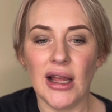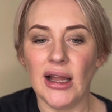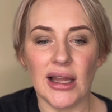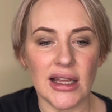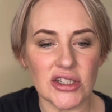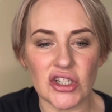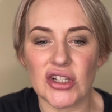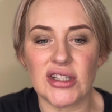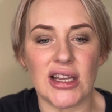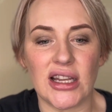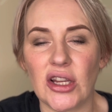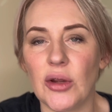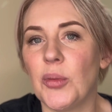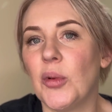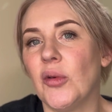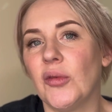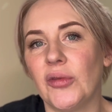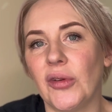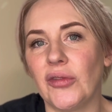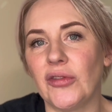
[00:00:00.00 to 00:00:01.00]
let's just say you
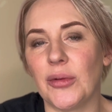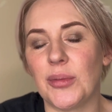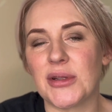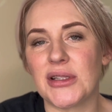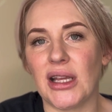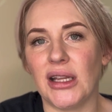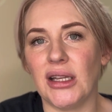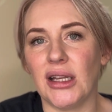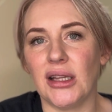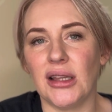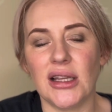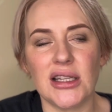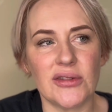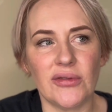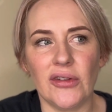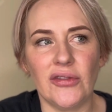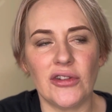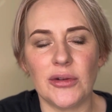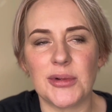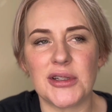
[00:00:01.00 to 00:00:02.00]
put 50% in, that's
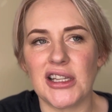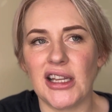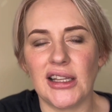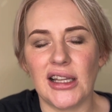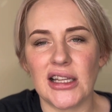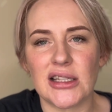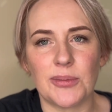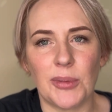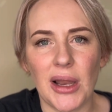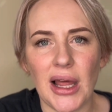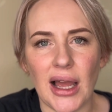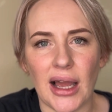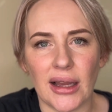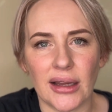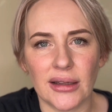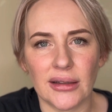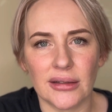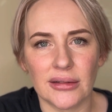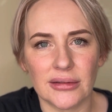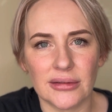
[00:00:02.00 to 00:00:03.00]
50% less
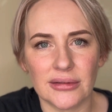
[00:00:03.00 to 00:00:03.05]
black.